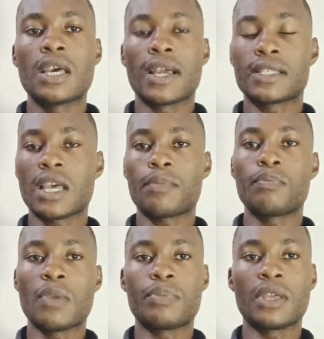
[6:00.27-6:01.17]
except
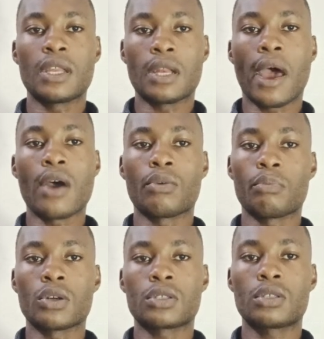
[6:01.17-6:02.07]
maybe now,
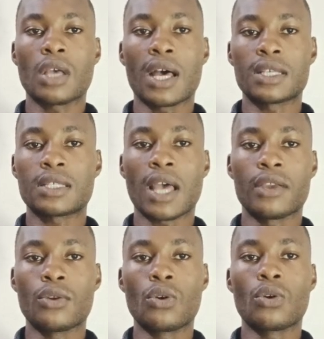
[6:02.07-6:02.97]
but as
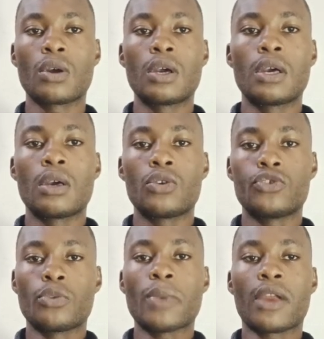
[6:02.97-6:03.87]
I know,
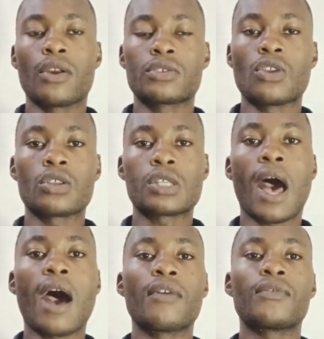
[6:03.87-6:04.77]
Jumia does not
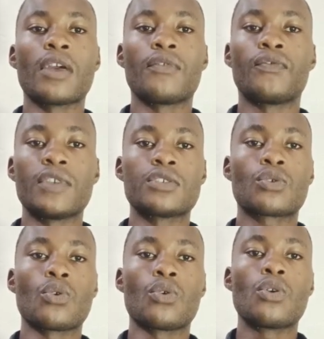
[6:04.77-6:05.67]
have a
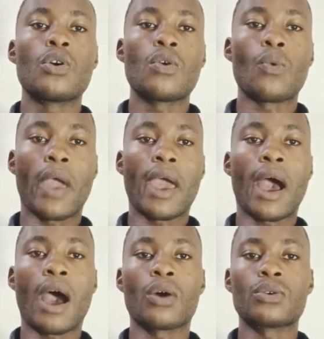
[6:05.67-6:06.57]
physical
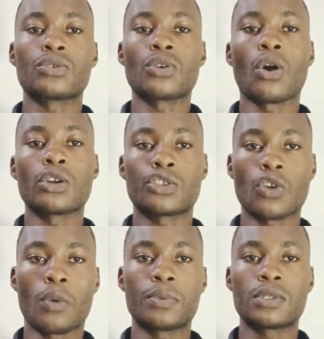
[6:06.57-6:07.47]
warehouse or
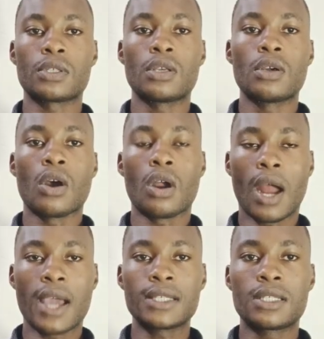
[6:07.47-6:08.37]
shops. All
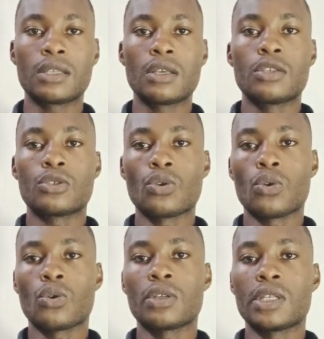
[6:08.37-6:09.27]
right,
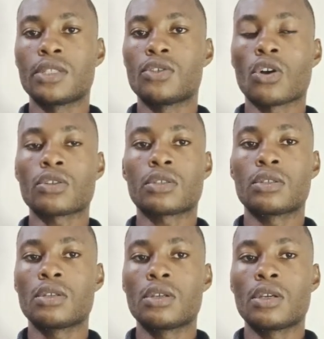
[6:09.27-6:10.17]
so it just